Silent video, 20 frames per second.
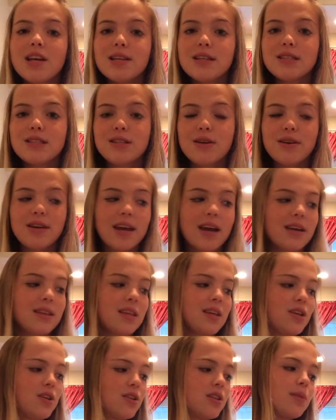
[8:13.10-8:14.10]
So yeah,
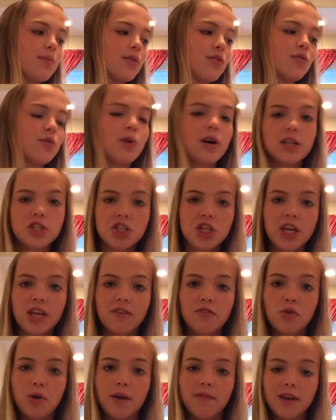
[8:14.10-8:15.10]
thank you so much for watching.
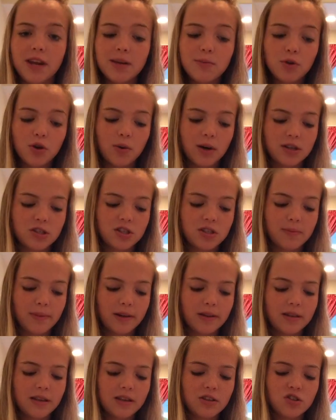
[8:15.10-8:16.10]
And if you have any more questions
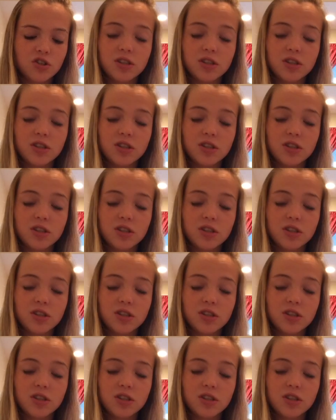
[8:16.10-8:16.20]
about these,